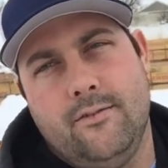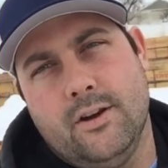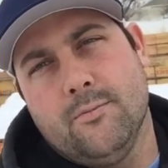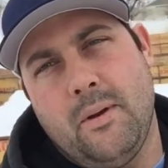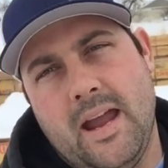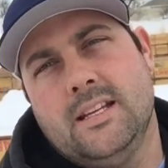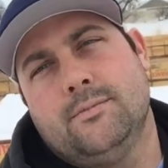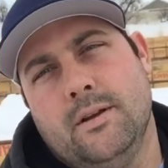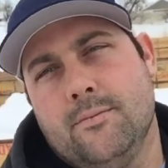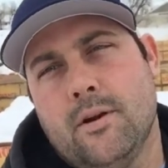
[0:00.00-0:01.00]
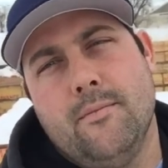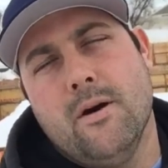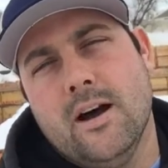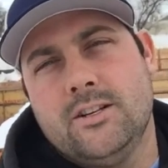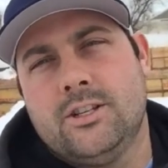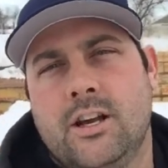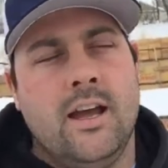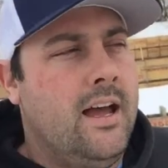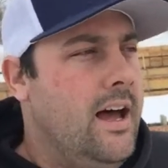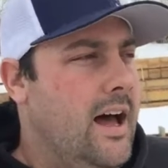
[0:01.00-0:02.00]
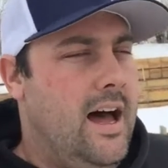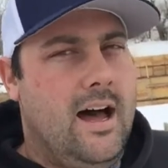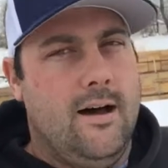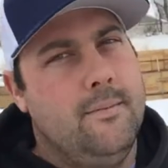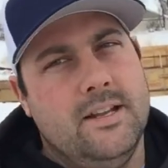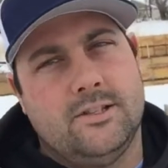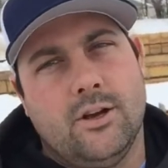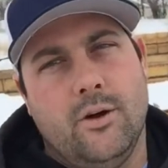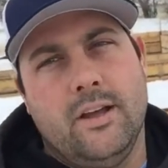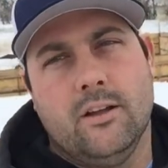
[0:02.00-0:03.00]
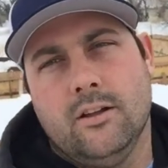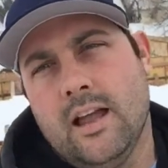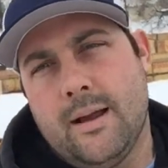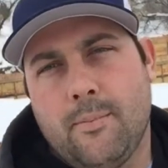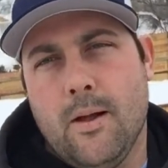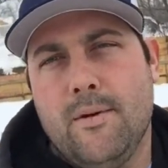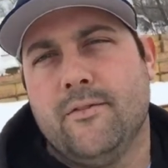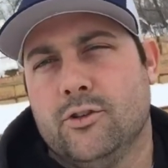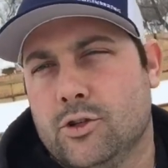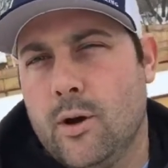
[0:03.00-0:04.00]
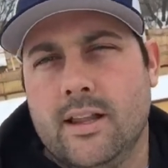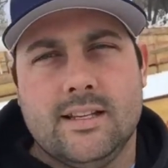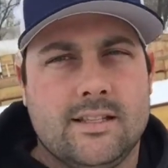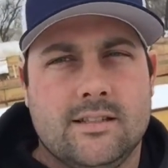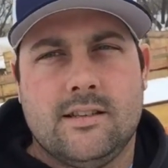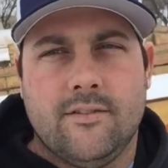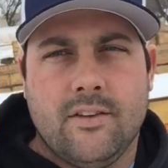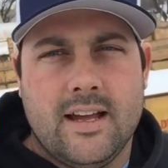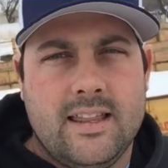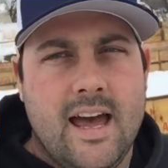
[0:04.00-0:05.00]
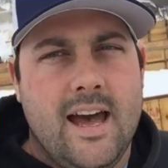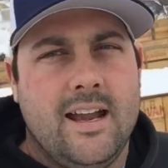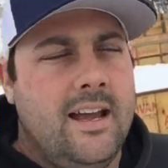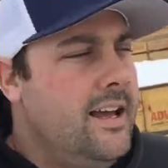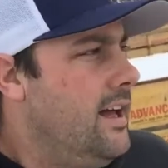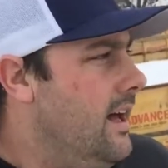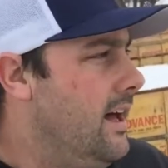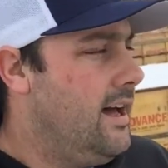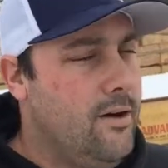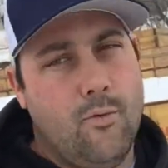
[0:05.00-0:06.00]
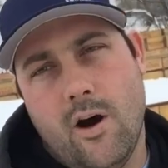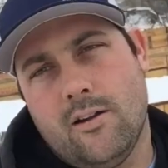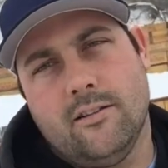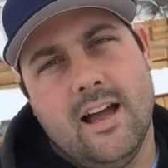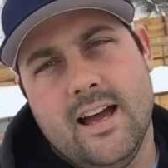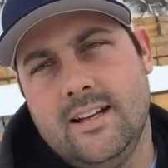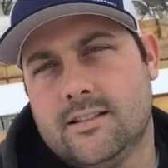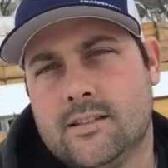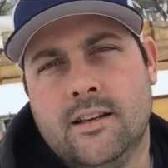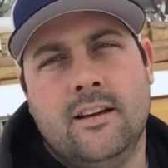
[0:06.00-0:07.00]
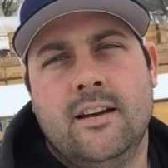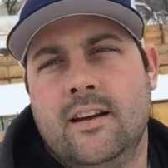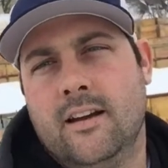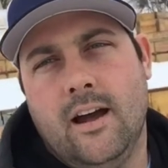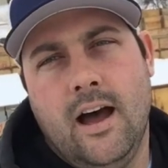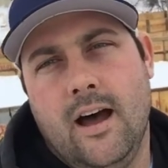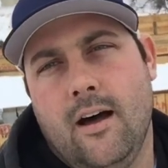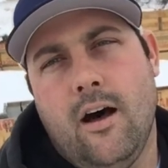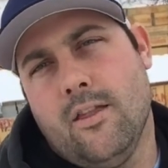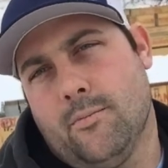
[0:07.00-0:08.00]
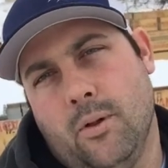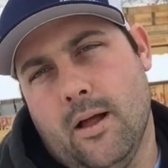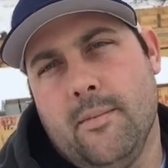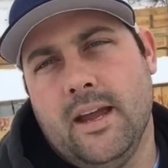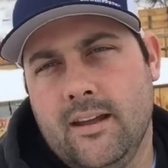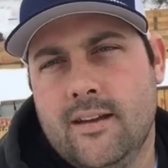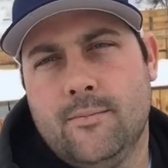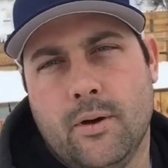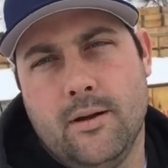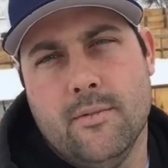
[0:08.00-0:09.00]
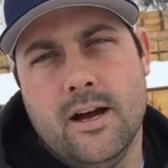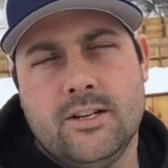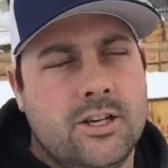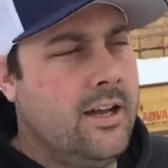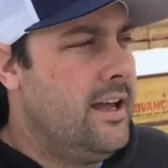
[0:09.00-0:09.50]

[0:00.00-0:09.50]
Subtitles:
your basement pretty much. And so he'll like plumb it for toilets and stuff like that, water lines, all the plumbing pretty much.